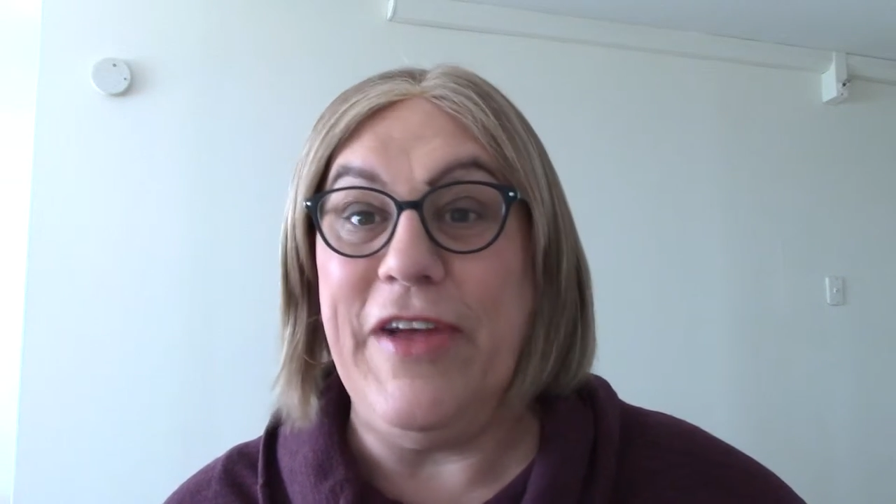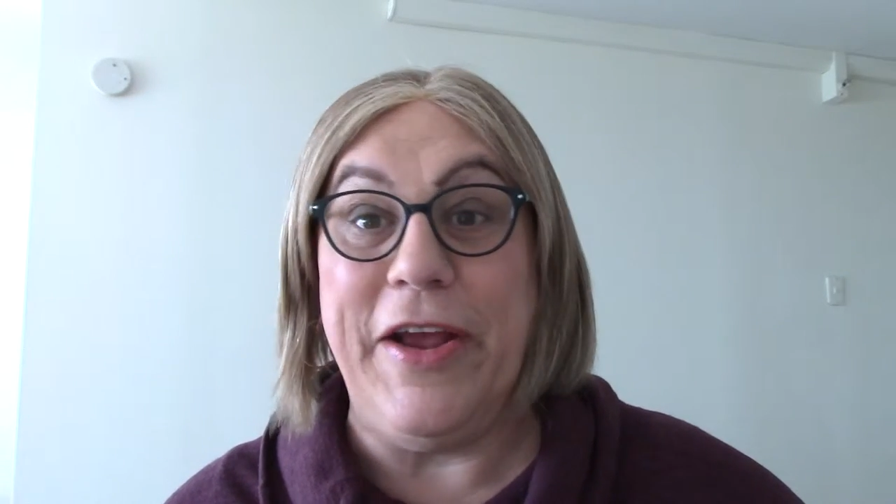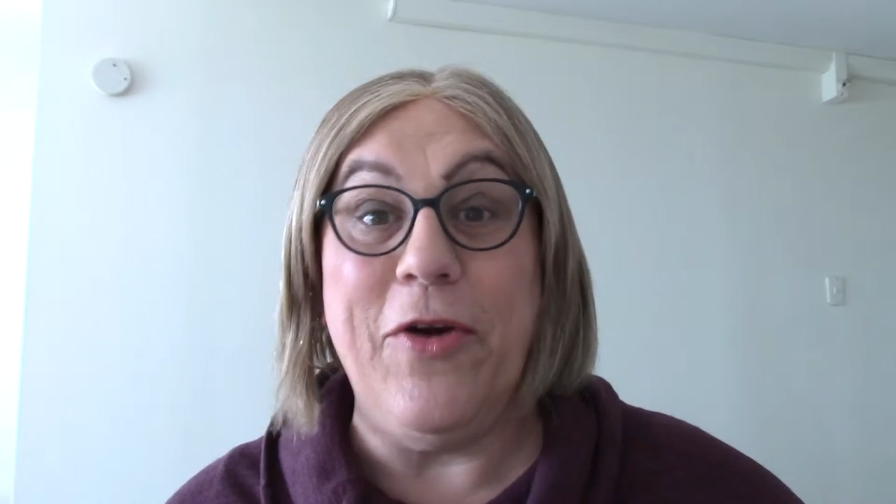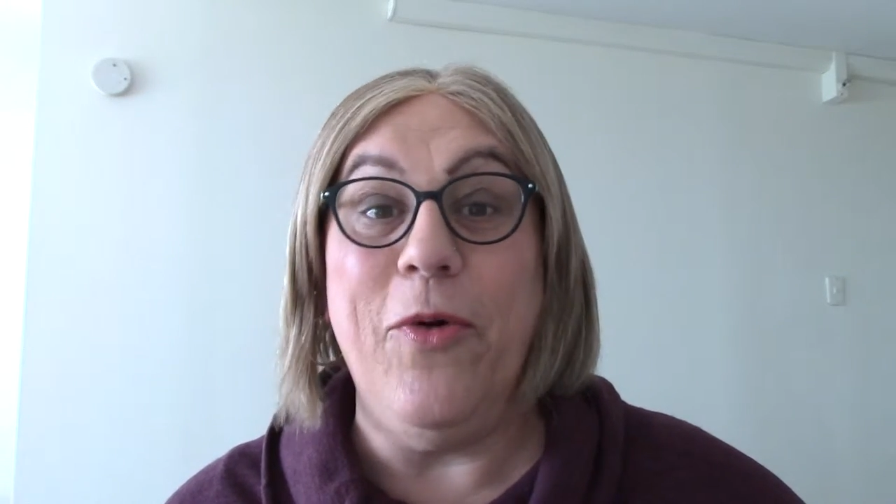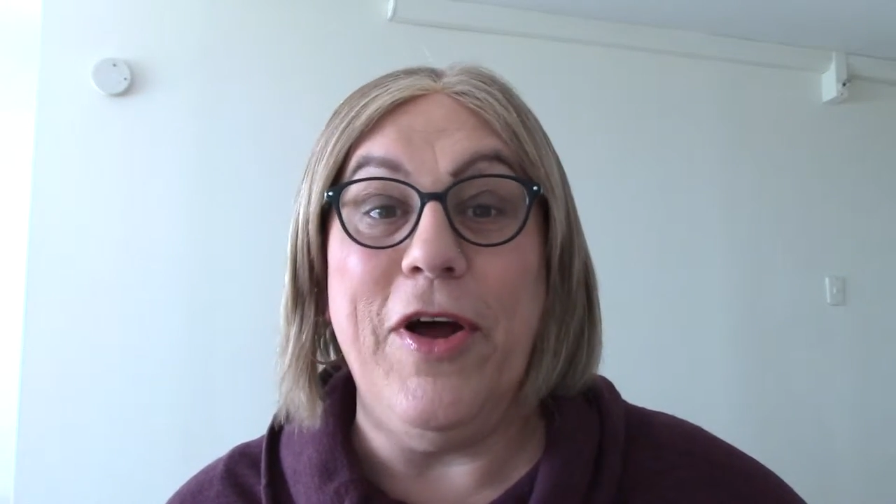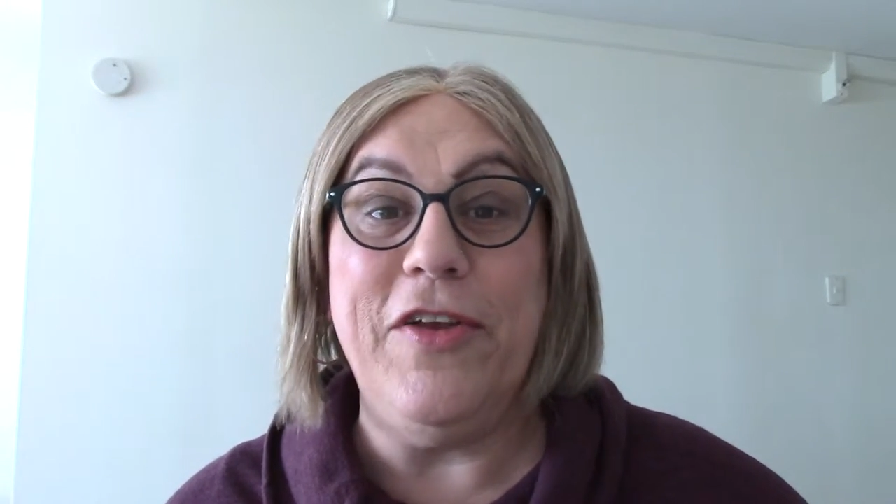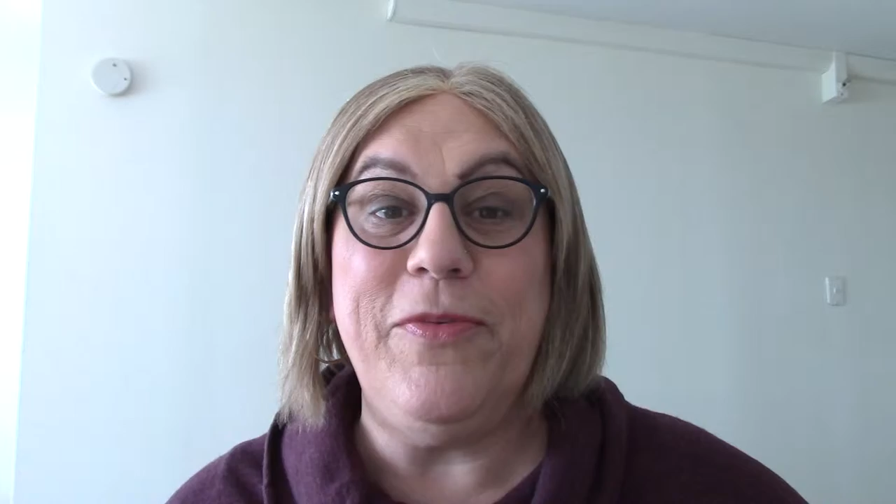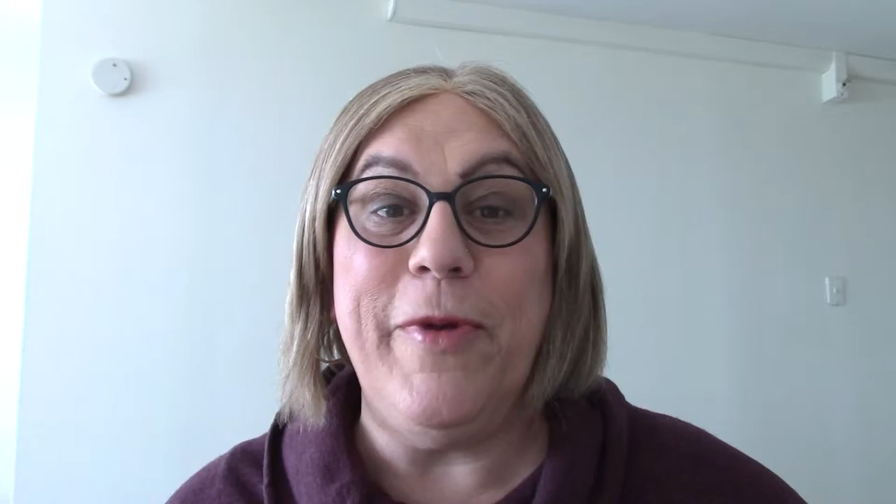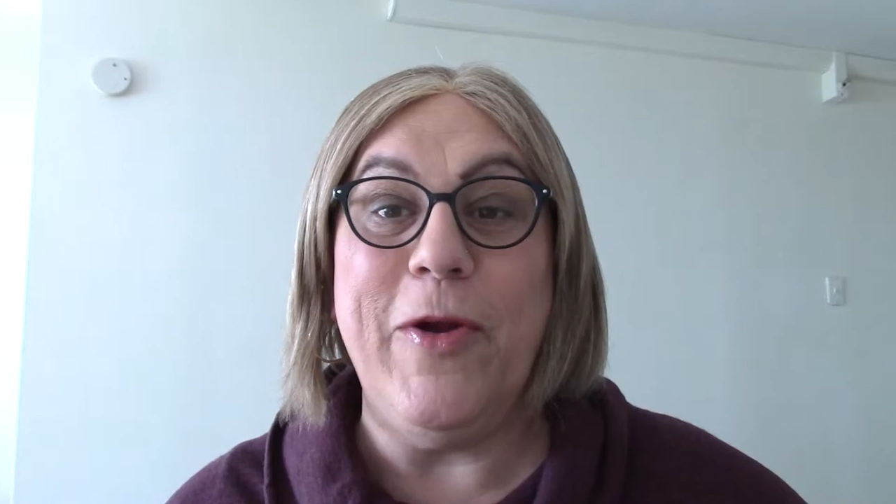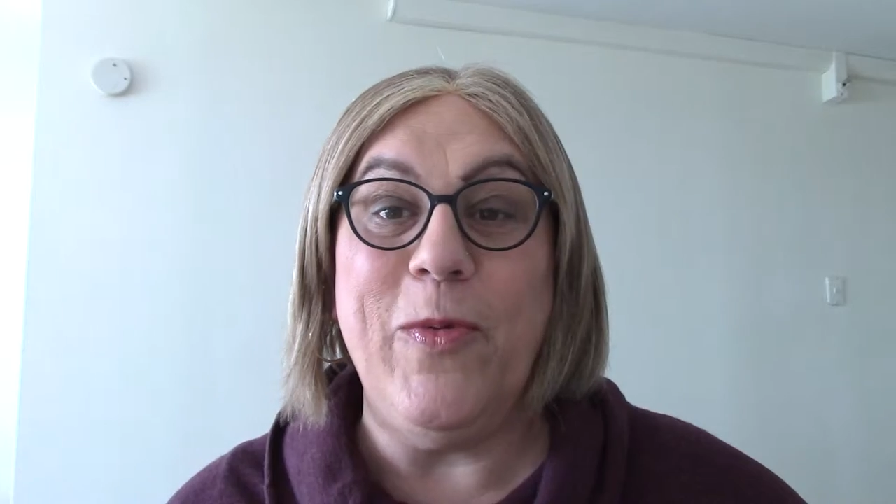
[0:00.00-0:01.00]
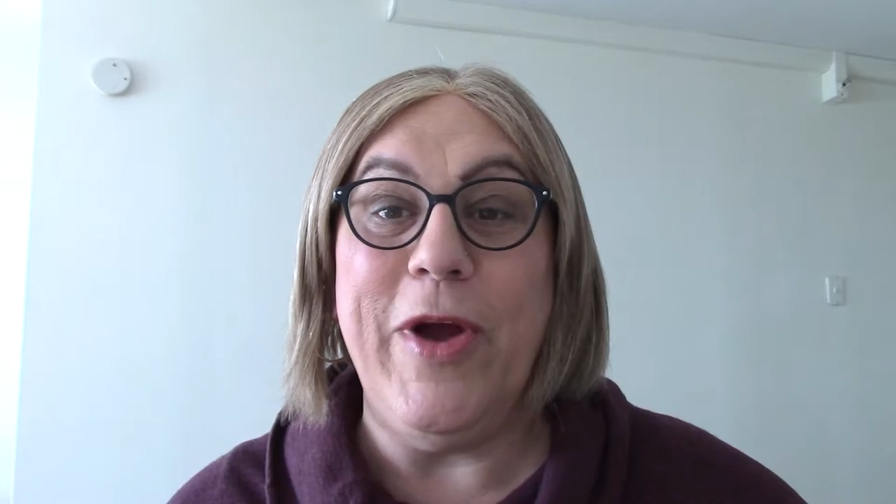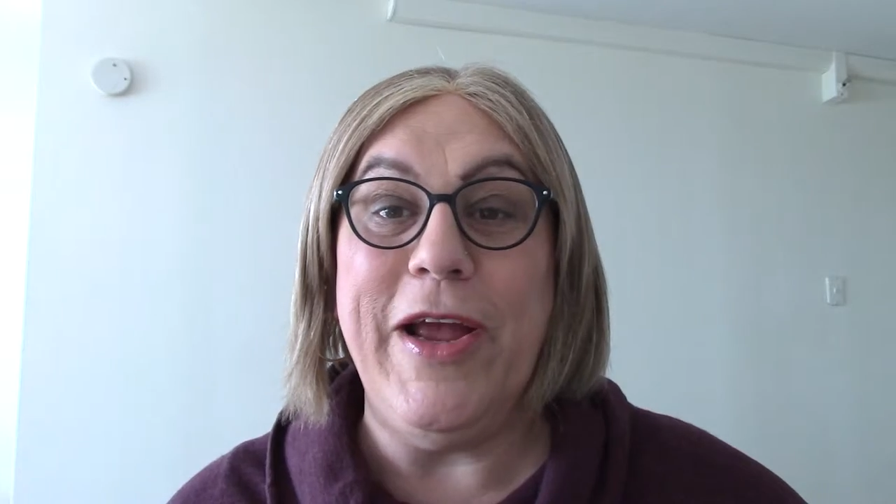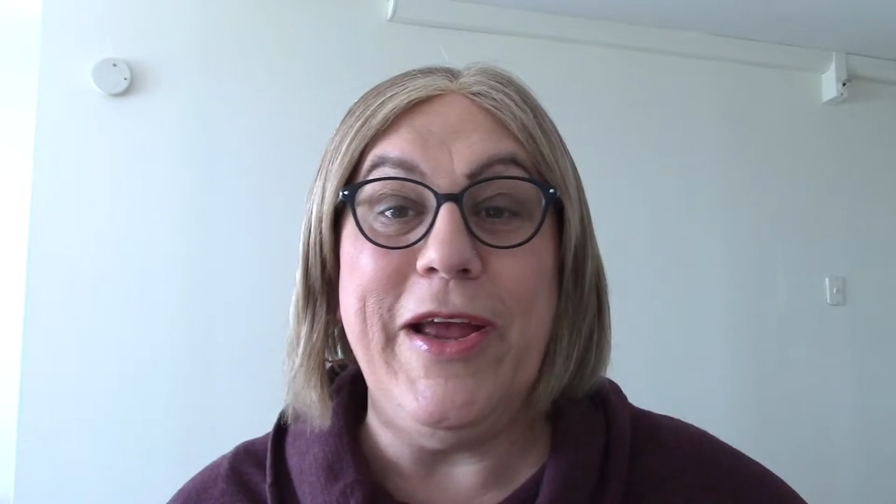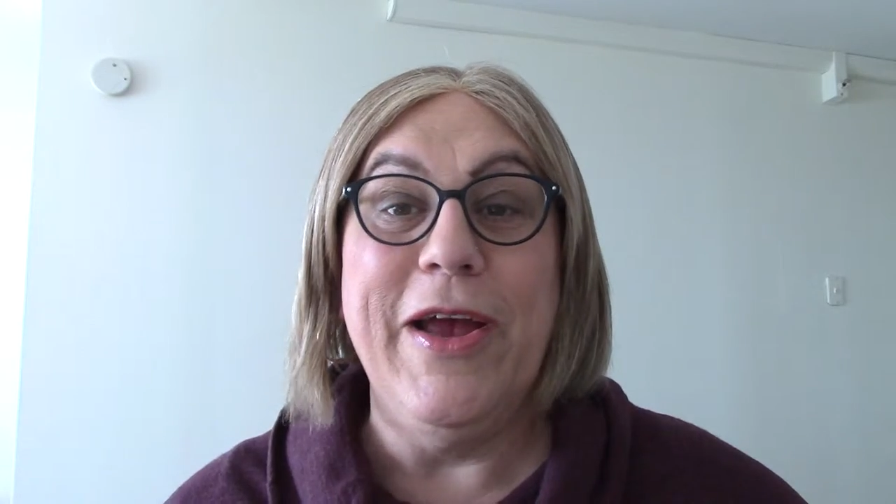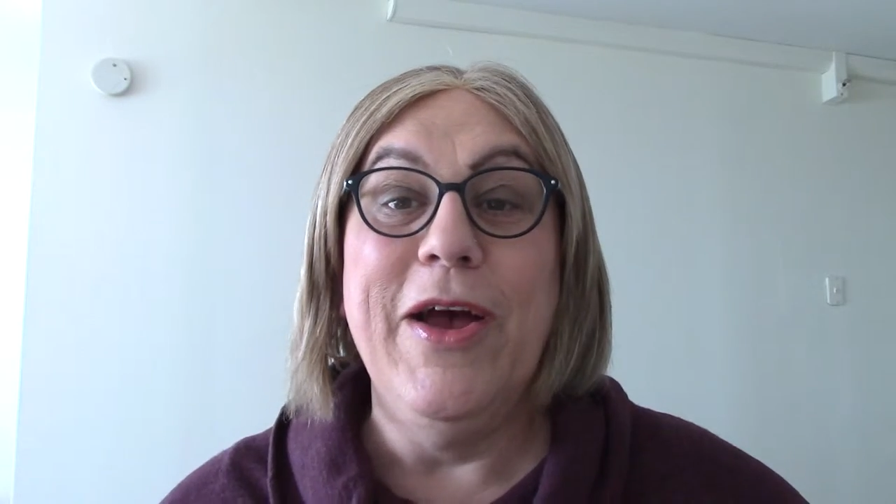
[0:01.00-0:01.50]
and go on his merry way.